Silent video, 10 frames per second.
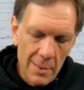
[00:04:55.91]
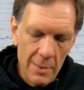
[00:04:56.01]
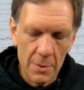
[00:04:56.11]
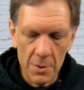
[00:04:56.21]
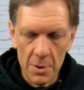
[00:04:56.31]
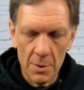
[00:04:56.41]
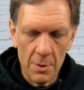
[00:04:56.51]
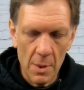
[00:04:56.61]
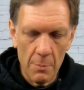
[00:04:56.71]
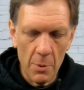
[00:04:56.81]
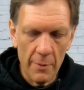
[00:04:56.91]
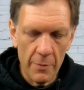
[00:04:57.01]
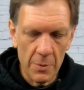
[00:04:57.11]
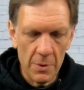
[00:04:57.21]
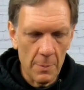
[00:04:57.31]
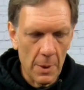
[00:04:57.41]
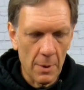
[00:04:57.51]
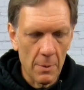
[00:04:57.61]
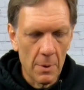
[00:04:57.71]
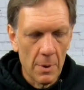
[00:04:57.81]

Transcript: This is just a preference of mine.